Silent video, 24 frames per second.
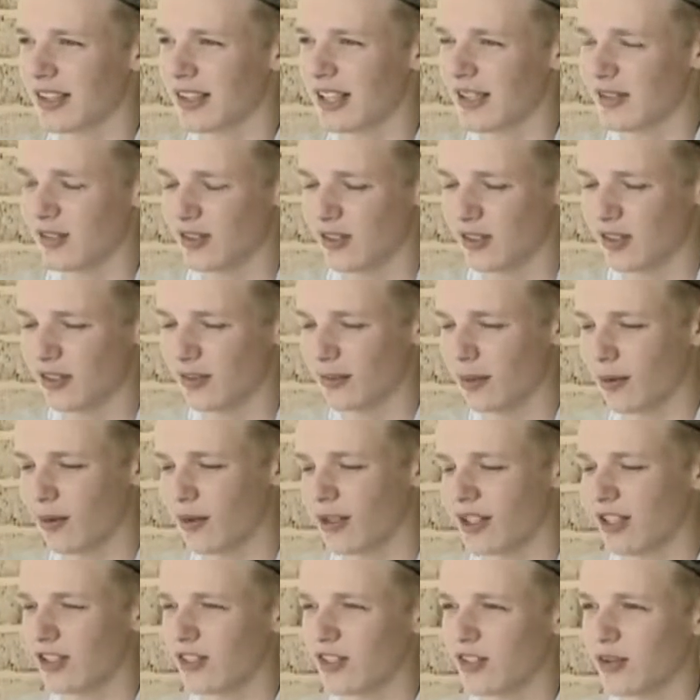That was sort of
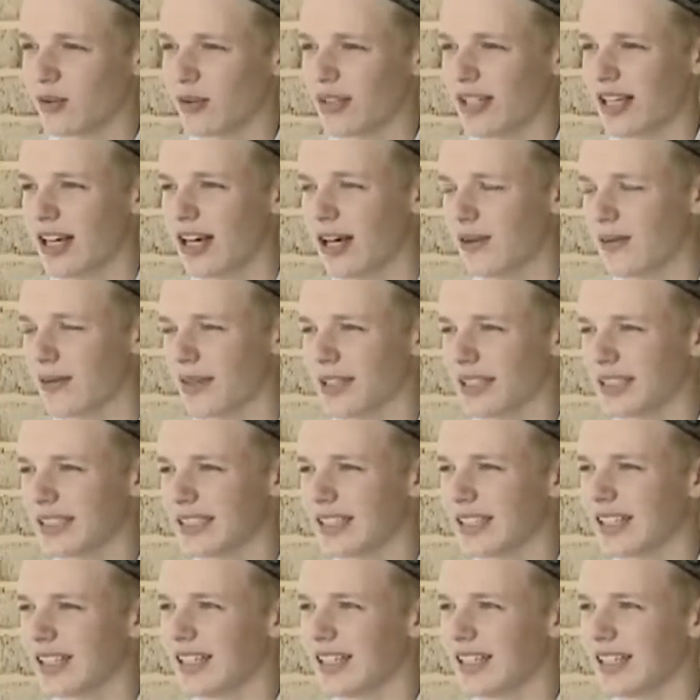brought into it after.